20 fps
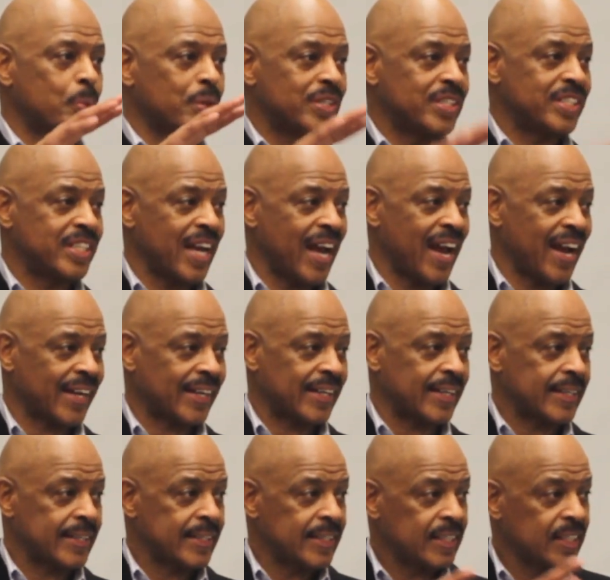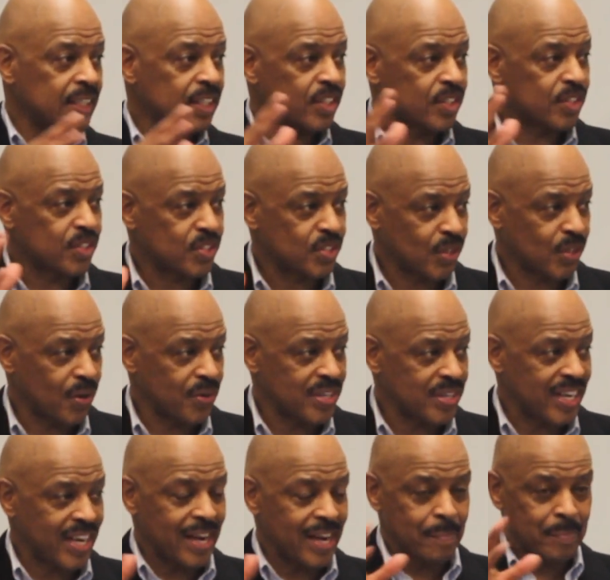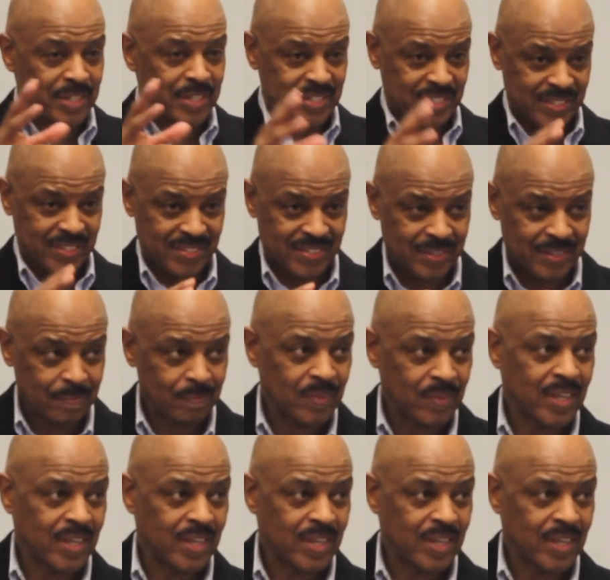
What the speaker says: protect certain images.